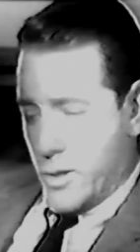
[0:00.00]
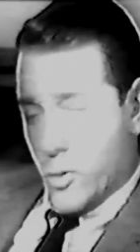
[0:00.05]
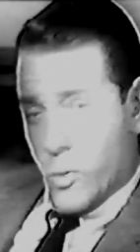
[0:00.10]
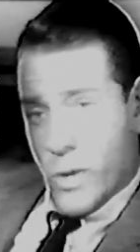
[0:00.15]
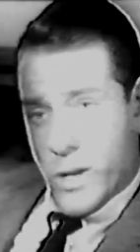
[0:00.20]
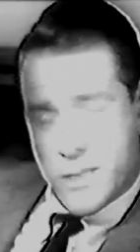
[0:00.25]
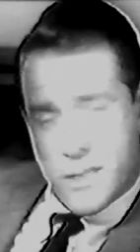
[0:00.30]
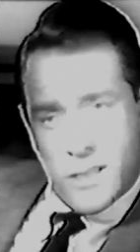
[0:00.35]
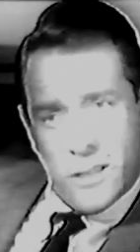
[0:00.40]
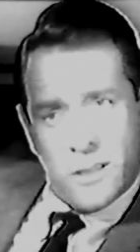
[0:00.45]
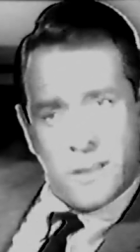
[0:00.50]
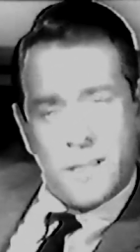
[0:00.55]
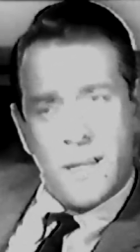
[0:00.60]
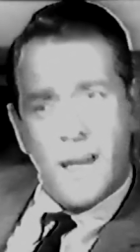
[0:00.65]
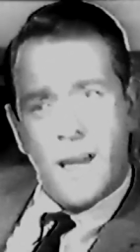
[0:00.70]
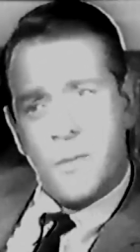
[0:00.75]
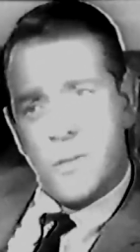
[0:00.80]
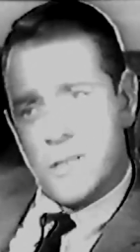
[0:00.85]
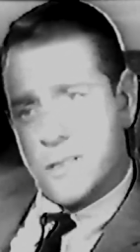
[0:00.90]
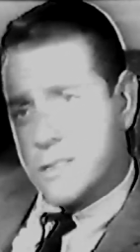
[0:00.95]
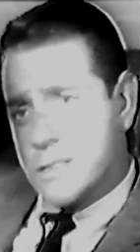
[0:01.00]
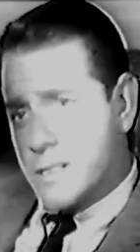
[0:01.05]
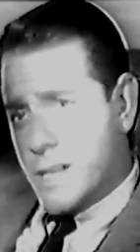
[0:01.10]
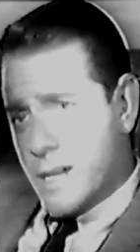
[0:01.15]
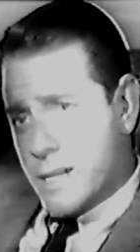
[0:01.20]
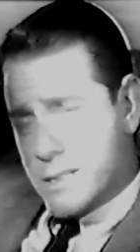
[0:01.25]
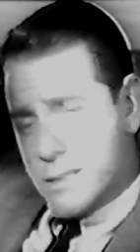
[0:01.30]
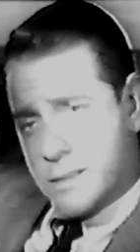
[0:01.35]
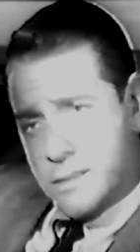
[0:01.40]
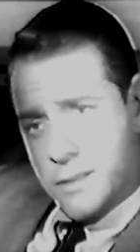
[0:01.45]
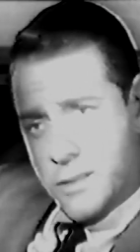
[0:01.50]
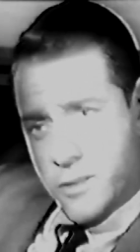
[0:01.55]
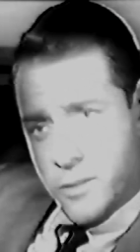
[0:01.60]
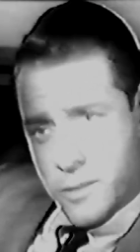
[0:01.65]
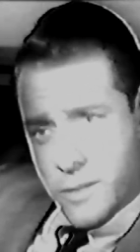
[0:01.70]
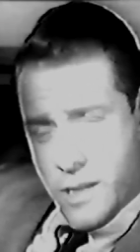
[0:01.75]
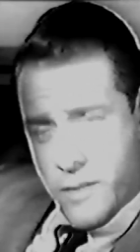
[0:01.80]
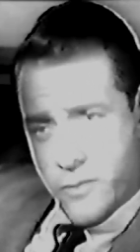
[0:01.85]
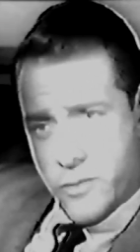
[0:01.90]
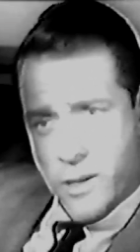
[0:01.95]
You're wasting your time, Mr. Jackson.
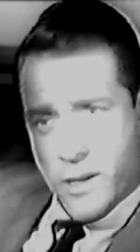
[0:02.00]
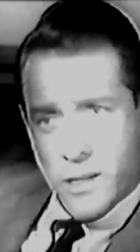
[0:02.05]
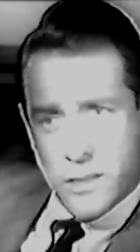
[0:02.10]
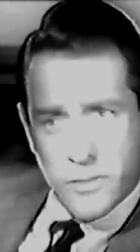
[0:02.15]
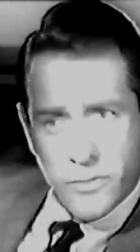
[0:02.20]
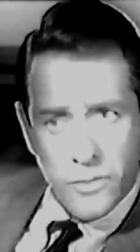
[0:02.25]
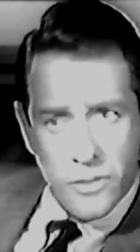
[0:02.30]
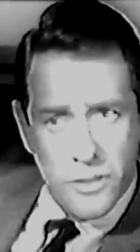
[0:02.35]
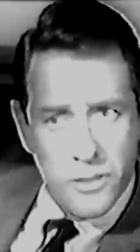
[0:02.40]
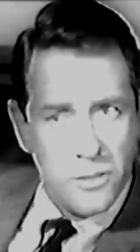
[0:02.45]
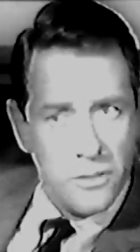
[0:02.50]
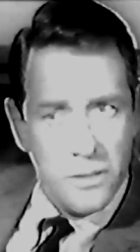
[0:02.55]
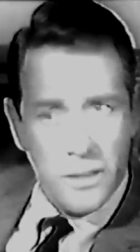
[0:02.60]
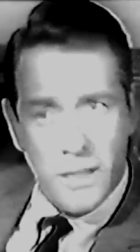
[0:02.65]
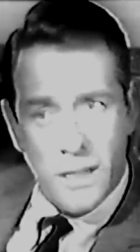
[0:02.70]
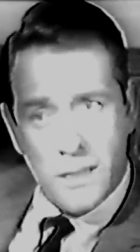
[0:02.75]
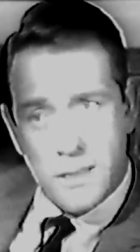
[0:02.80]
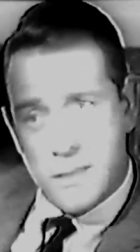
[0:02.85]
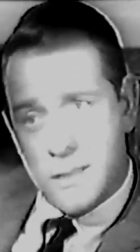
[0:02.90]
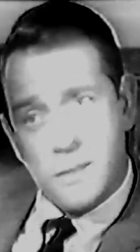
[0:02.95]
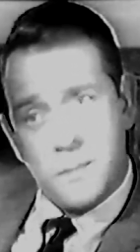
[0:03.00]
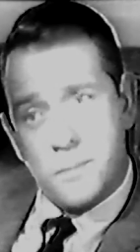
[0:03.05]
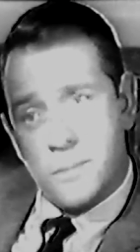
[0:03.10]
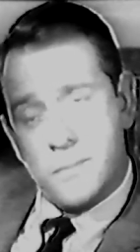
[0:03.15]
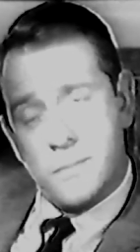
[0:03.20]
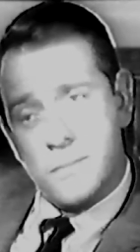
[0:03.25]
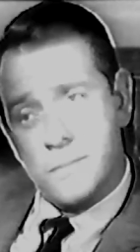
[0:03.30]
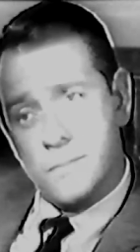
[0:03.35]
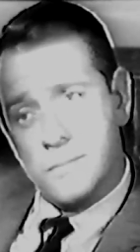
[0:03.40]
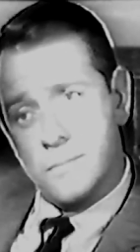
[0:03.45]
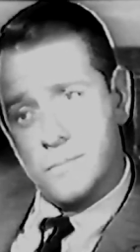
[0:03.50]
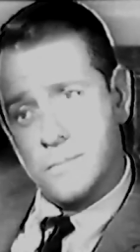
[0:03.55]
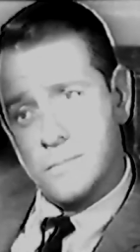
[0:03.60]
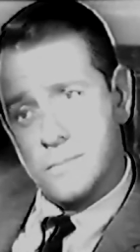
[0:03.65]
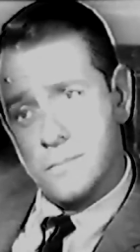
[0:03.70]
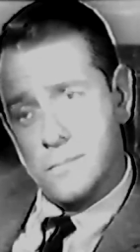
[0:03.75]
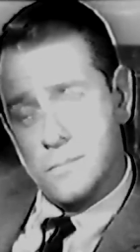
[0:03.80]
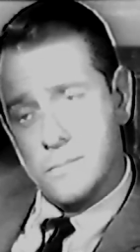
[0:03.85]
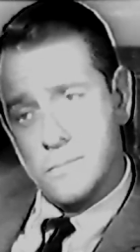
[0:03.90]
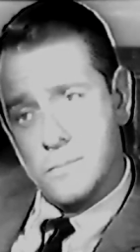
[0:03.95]
You don't have grounds for a suit against him.
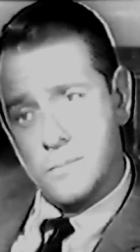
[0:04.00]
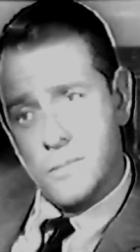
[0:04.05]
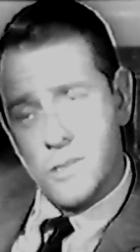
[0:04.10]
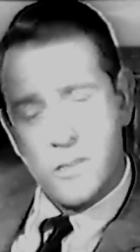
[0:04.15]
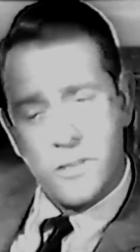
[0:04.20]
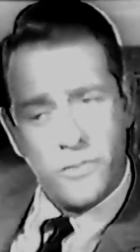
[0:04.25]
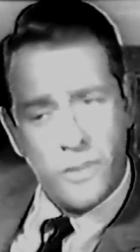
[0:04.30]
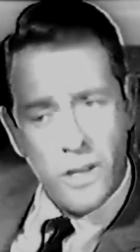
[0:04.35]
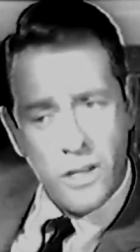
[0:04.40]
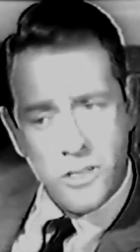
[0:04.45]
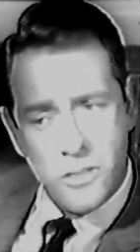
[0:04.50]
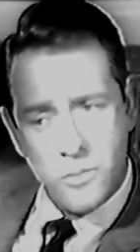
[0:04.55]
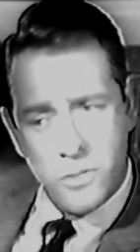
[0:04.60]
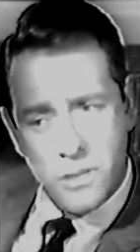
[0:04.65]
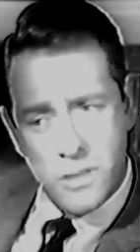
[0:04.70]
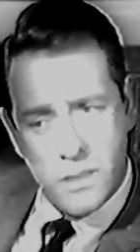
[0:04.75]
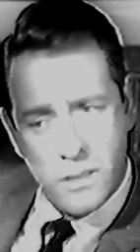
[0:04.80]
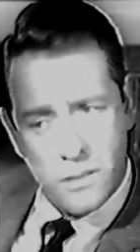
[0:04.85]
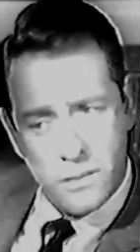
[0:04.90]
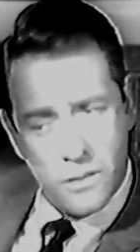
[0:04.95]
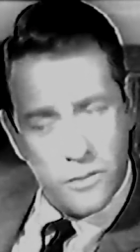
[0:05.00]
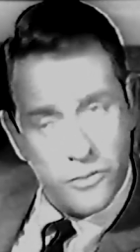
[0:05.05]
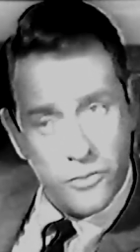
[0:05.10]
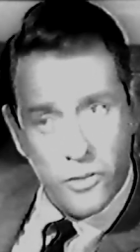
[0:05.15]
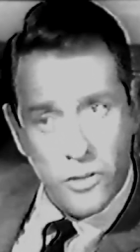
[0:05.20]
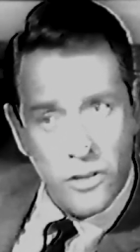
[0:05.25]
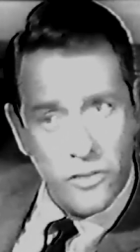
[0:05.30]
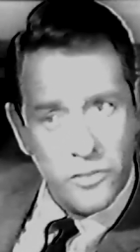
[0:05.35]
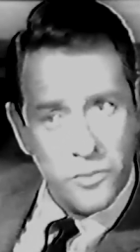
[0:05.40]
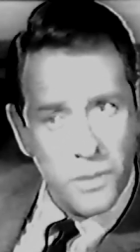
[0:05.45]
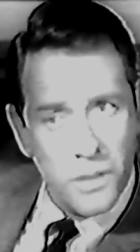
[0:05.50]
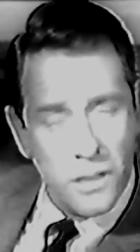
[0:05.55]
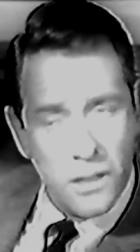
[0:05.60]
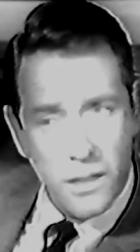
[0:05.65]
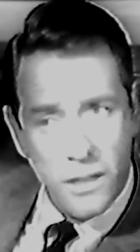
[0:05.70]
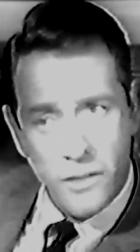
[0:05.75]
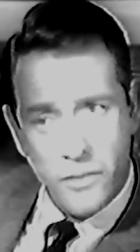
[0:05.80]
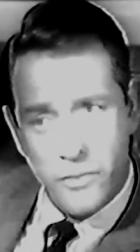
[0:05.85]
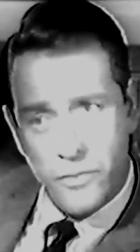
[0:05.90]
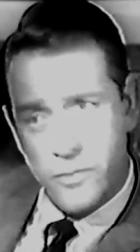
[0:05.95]
Mr. Fancher was killed in a fall from the
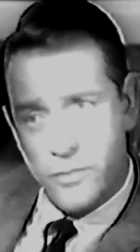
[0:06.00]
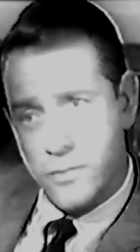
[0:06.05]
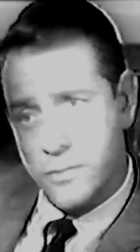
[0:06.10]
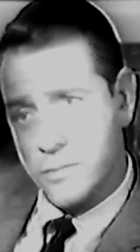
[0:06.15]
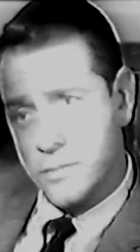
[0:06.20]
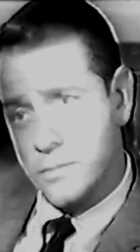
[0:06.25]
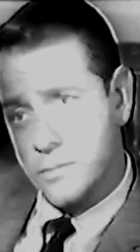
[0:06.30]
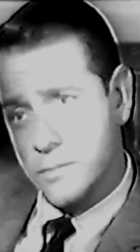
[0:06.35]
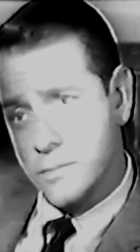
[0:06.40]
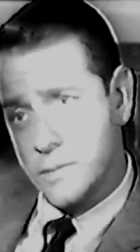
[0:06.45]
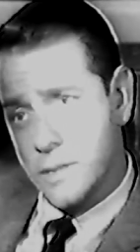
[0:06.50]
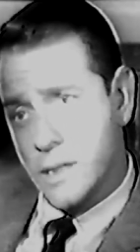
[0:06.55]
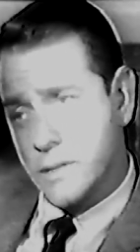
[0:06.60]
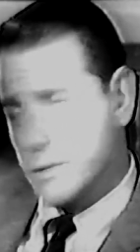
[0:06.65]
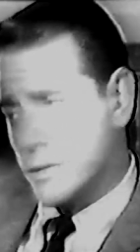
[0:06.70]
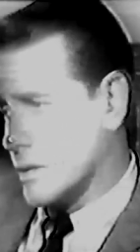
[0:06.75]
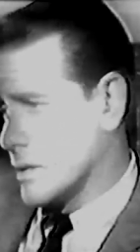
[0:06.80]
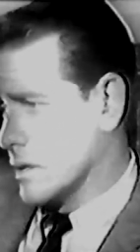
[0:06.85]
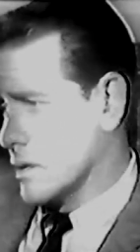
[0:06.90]
cliff. Dr.